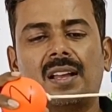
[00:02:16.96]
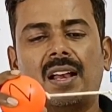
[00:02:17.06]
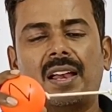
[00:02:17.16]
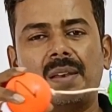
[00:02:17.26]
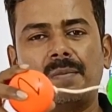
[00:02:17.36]

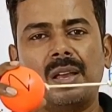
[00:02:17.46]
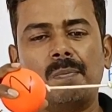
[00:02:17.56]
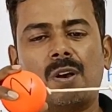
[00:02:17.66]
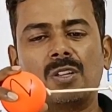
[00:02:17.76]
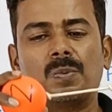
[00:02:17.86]
again by
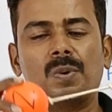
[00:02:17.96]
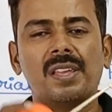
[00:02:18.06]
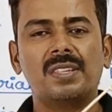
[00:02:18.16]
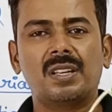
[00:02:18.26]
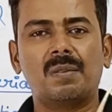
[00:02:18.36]

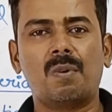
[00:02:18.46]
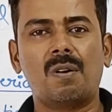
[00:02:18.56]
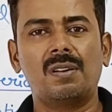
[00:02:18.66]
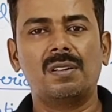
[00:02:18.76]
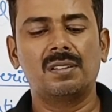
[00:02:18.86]
phosphodiester
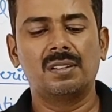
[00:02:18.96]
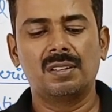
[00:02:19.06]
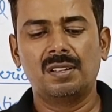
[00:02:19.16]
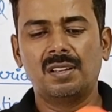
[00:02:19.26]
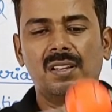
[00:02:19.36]
bond.
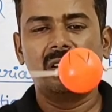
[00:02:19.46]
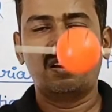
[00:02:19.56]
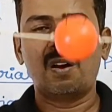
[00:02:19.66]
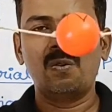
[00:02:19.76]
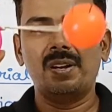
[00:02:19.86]

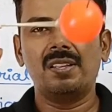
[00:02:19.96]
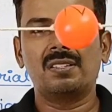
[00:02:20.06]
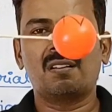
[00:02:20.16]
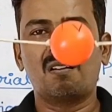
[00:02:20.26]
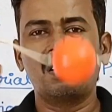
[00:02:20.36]
Now it
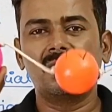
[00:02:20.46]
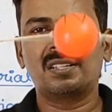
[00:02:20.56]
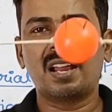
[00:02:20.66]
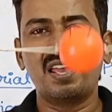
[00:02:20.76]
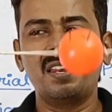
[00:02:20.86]
is called a
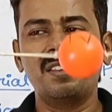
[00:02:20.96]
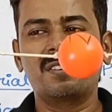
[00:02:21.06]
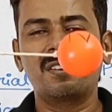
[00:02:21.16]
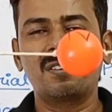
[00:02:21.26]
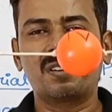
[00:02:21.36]

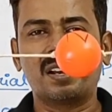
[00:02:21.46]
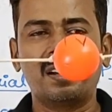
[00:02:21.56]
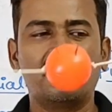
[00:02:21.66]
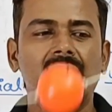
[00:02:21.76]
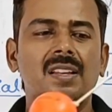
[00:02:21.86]

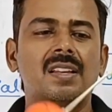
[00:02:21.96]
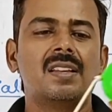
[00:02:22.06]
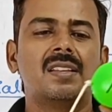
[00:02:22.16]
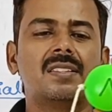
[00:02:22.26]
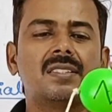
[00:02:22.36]
trinucleotide.
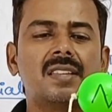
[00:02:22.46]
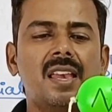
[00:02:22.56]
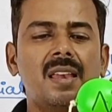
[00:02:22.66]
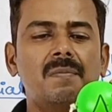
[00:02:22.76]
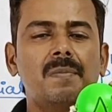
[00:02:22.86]

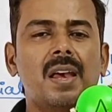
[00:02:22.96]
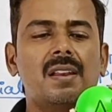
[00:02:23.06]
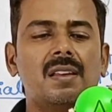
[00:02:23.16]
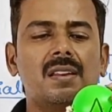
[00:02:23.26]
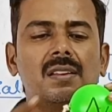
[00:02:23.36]
Same
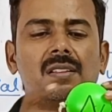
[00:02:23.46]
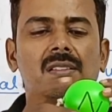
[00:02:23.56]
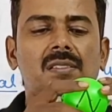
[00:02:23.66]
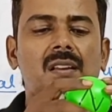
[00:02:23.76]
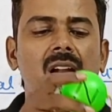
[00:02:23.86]
manner,
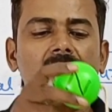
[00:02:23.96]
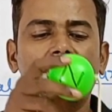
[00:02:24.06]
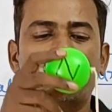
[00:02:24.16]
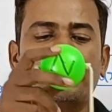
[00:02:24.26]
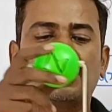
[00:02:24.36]

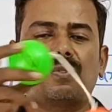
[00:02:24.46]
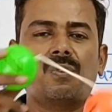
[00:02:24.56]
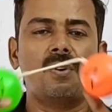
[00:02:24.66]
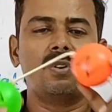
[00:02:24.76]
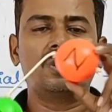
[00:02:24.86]
third with
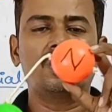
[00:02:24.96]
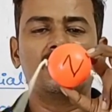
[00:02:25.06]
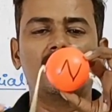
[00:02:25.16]
fourth,